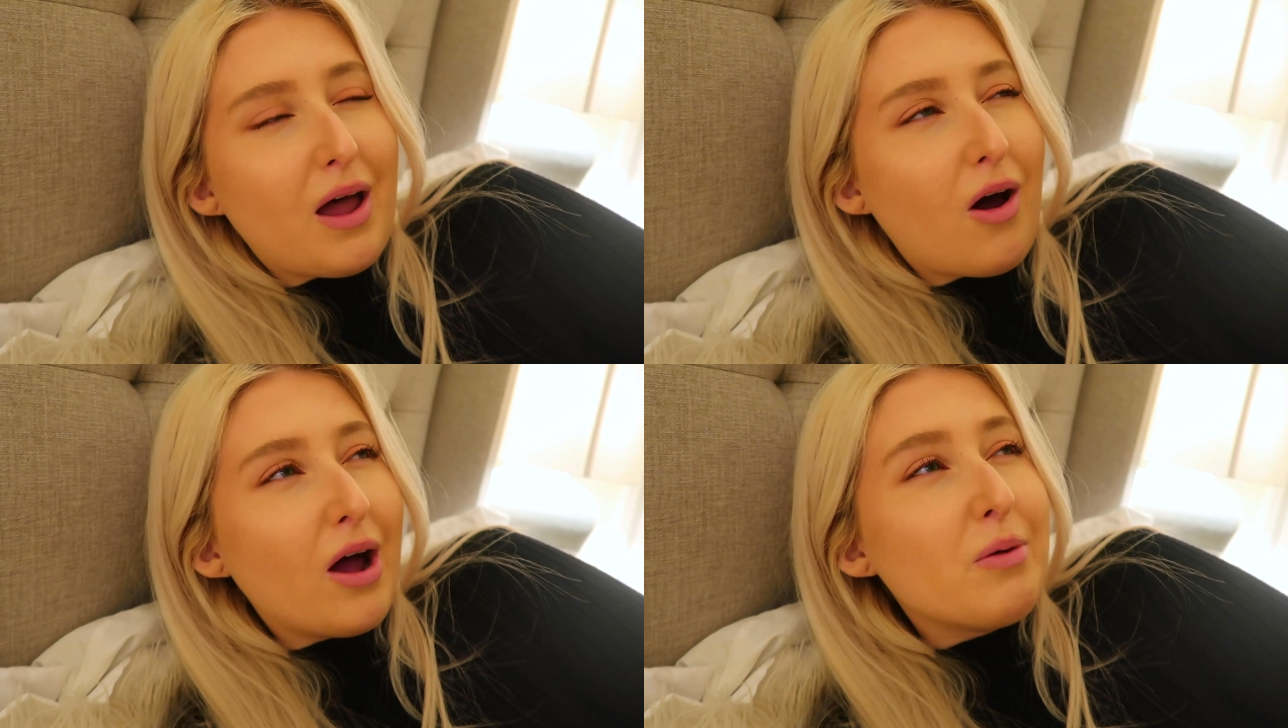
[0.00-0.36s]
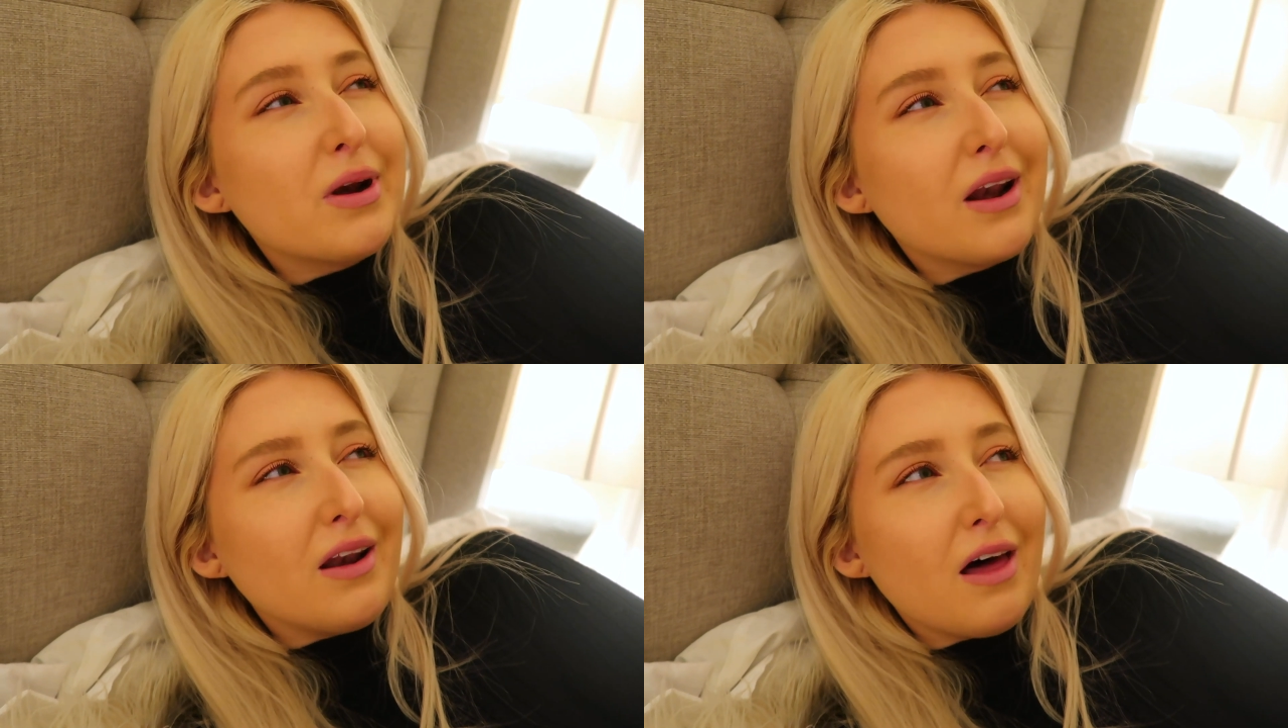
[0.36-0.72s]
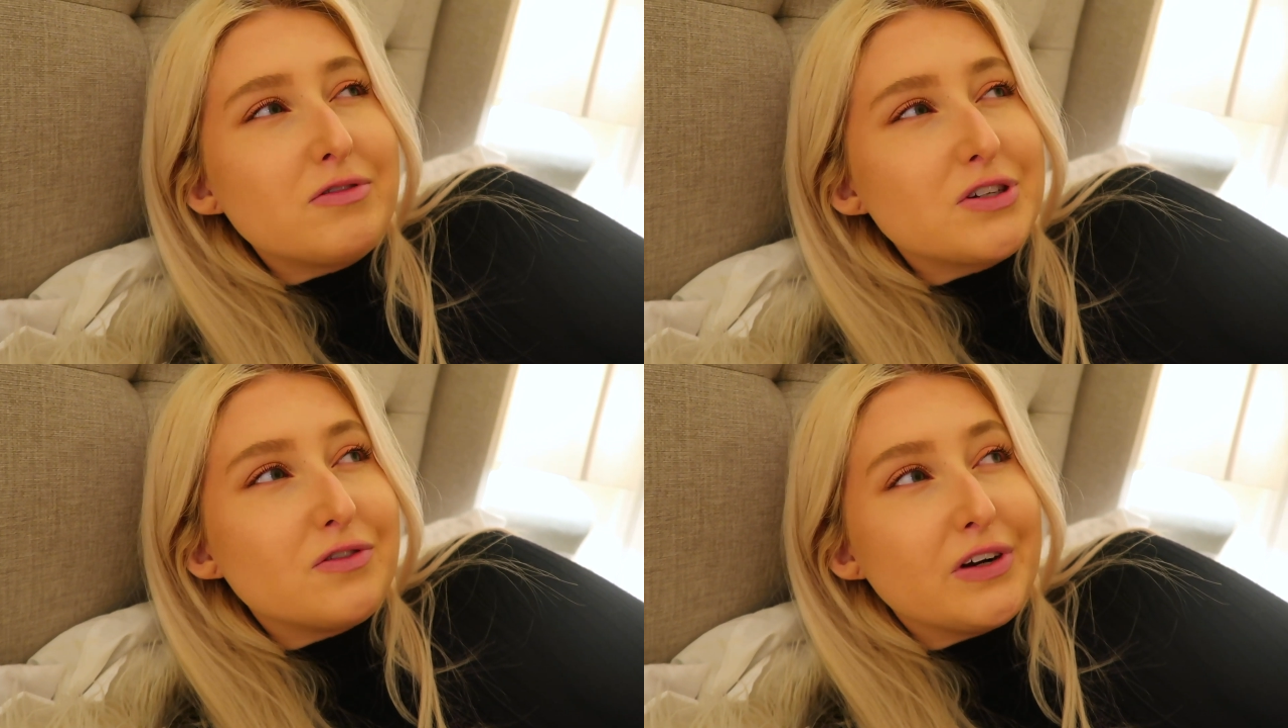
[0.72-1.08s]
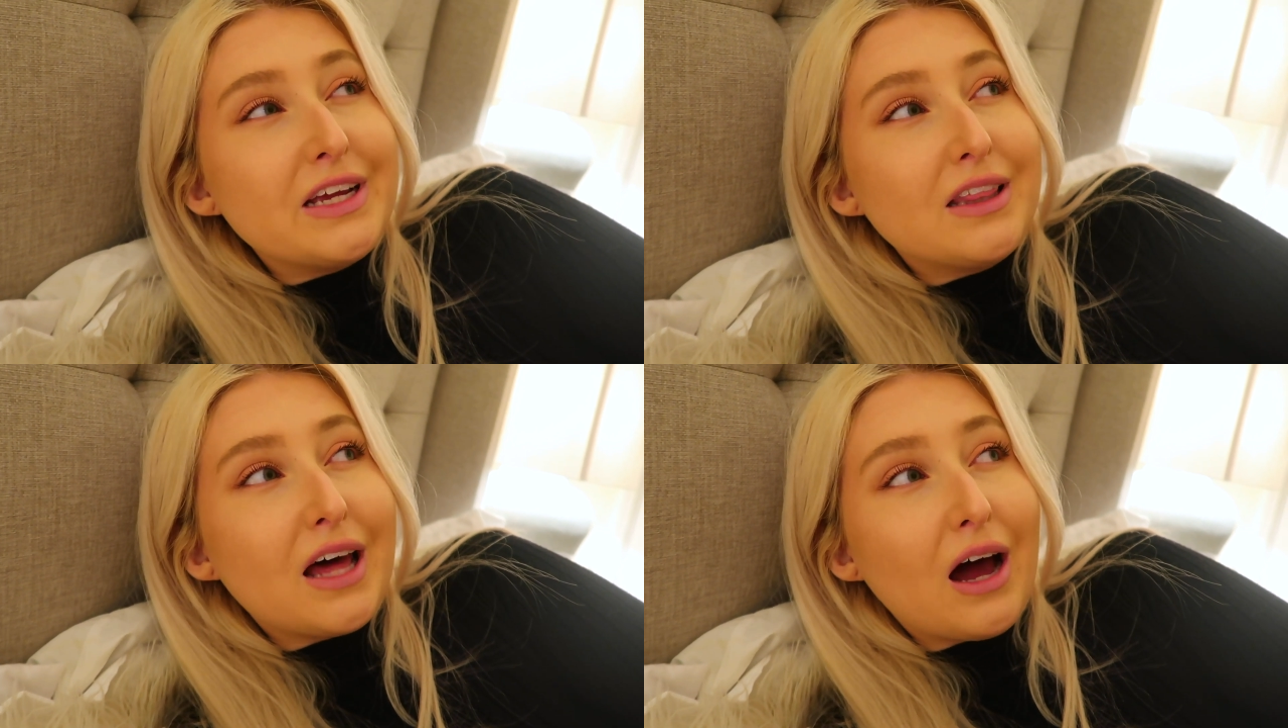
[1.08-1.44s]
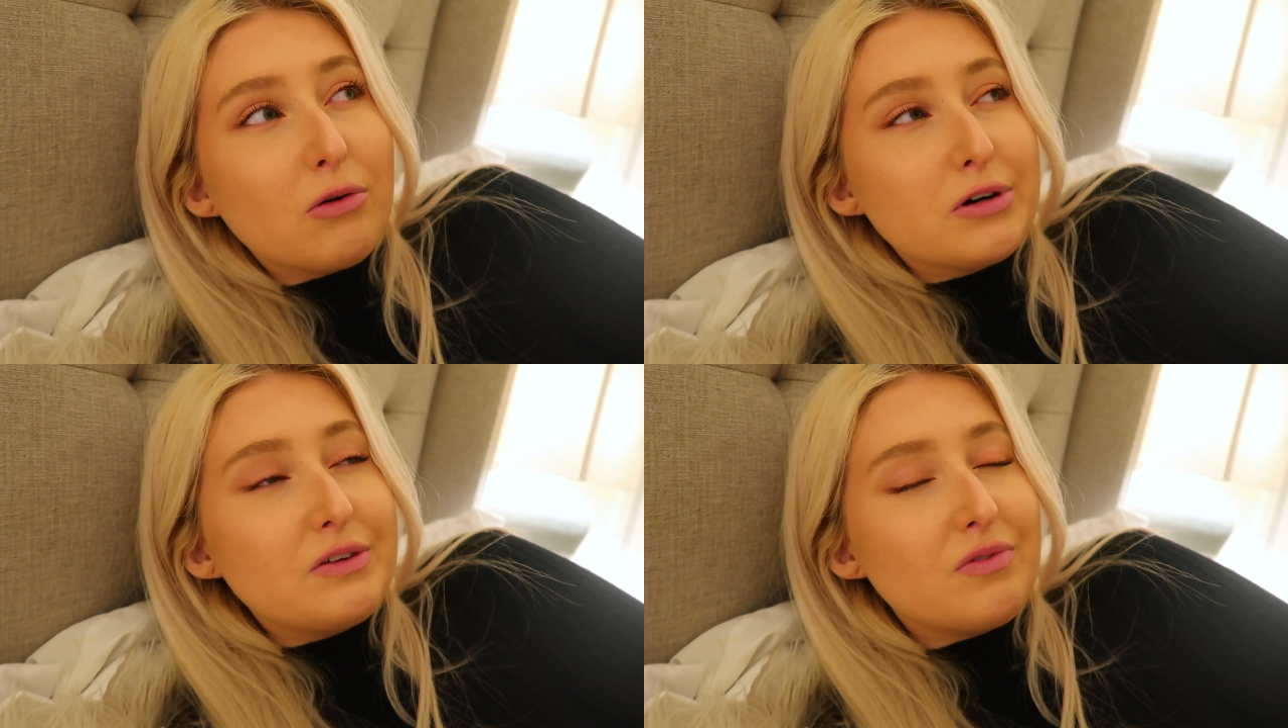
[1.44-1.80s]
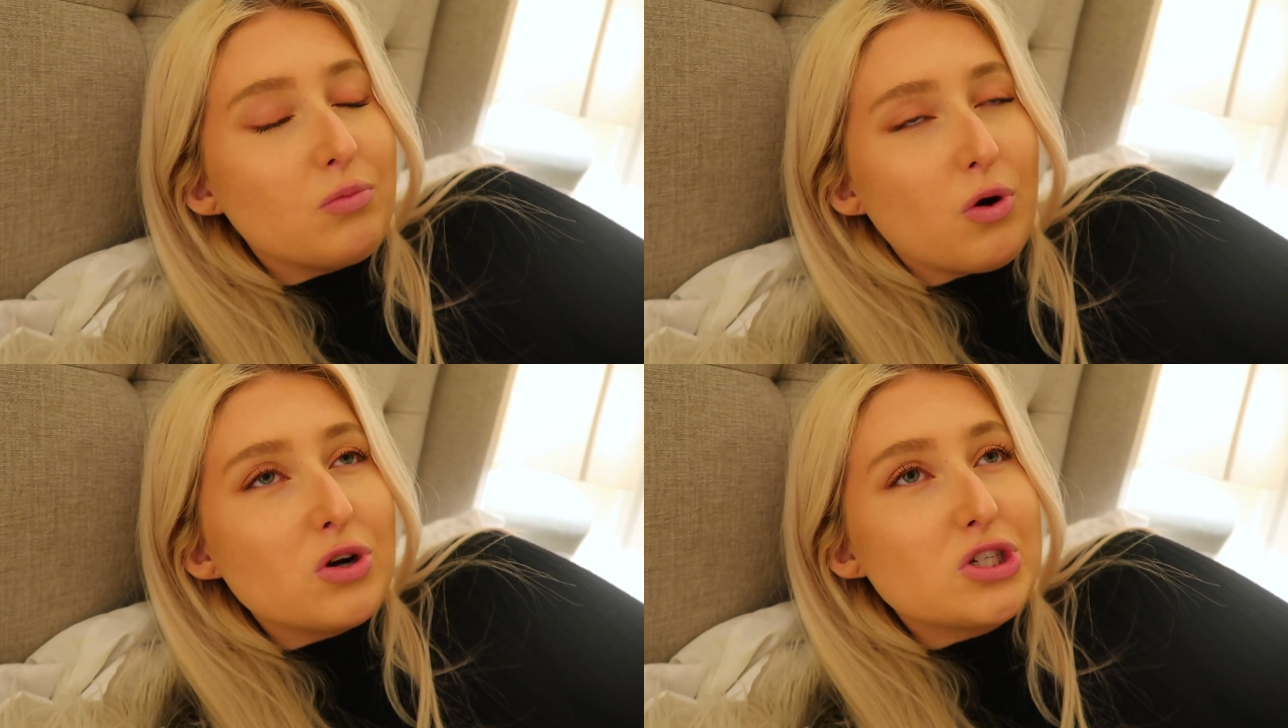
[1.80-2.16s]
I would love to read that or
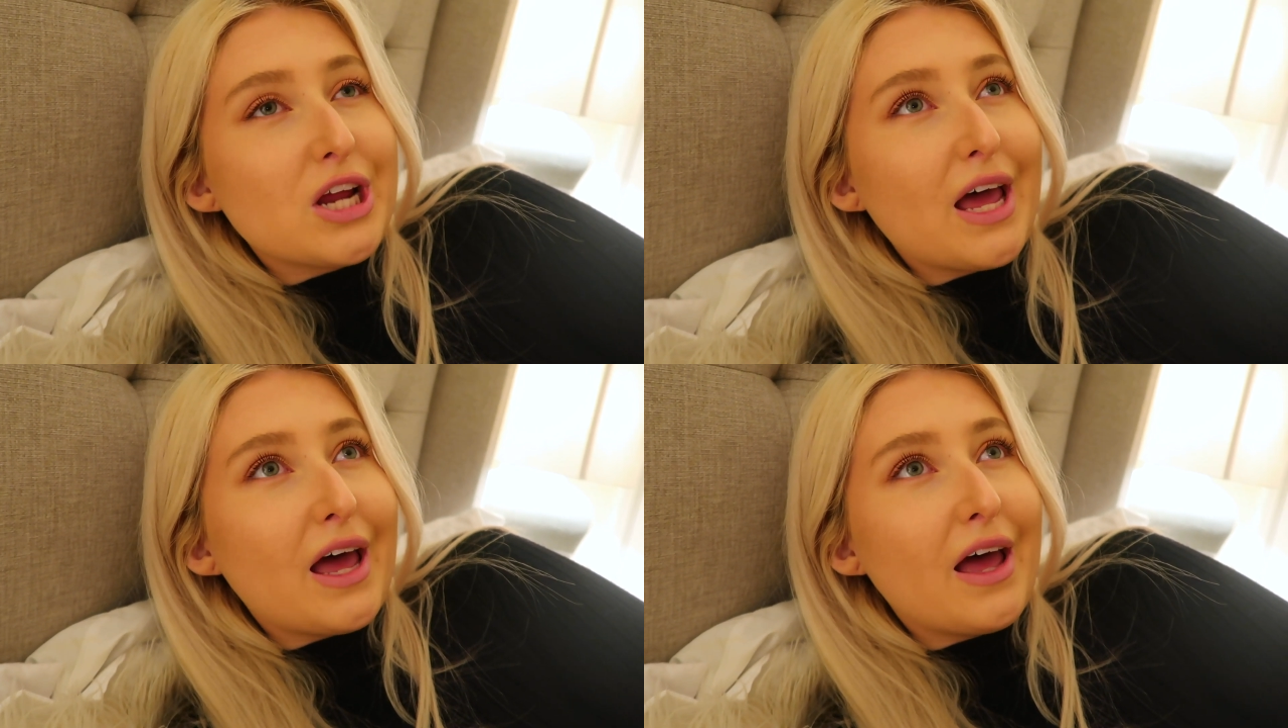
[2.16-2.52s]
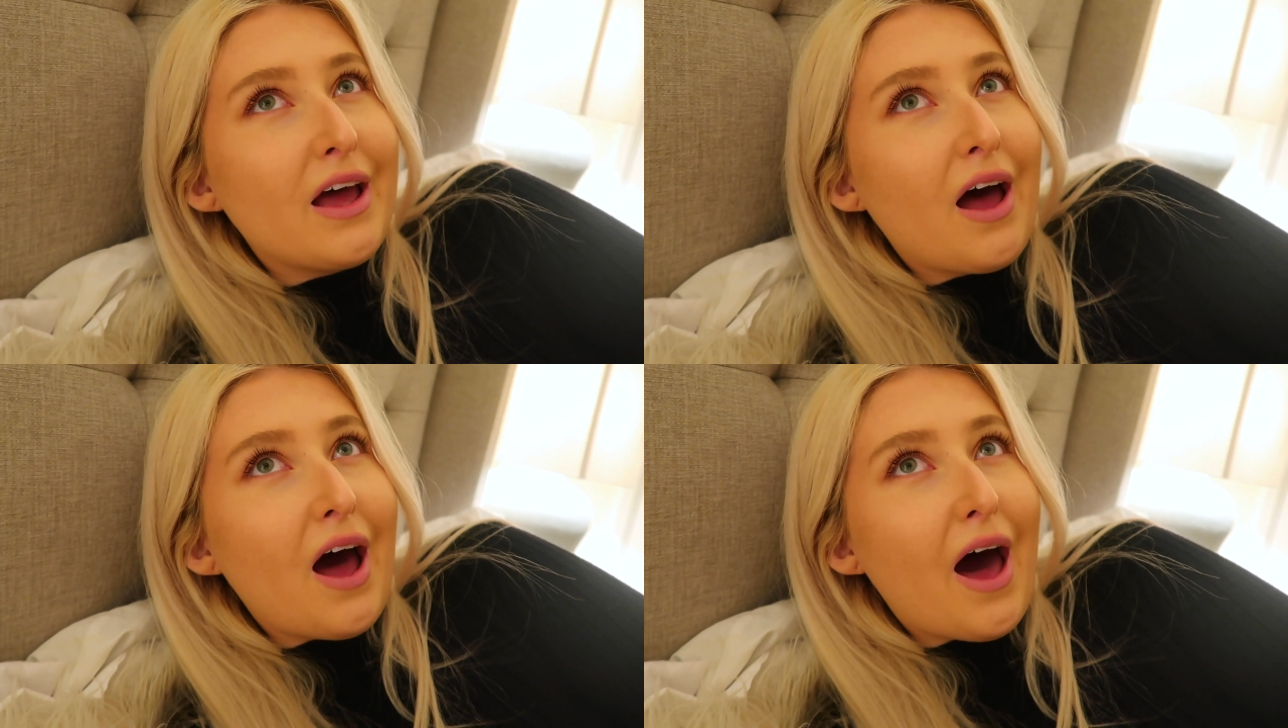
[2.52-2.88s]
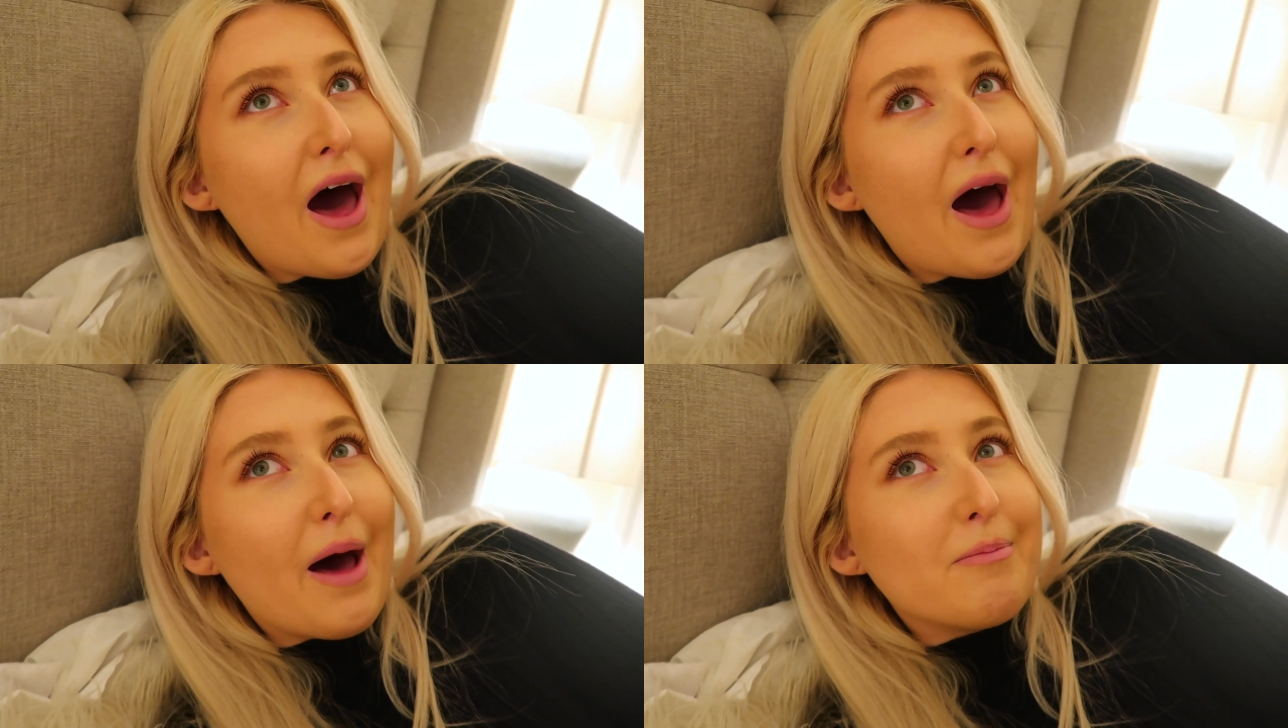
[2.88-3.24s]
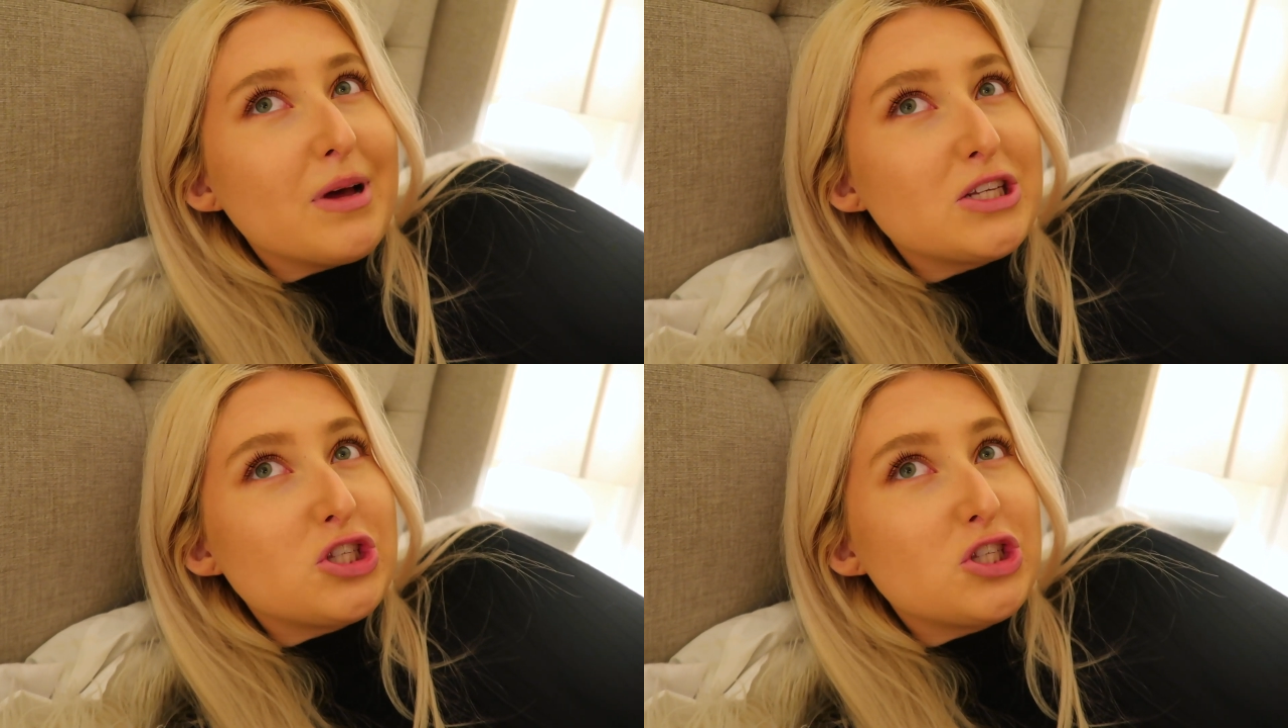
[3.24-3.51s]
even watch it.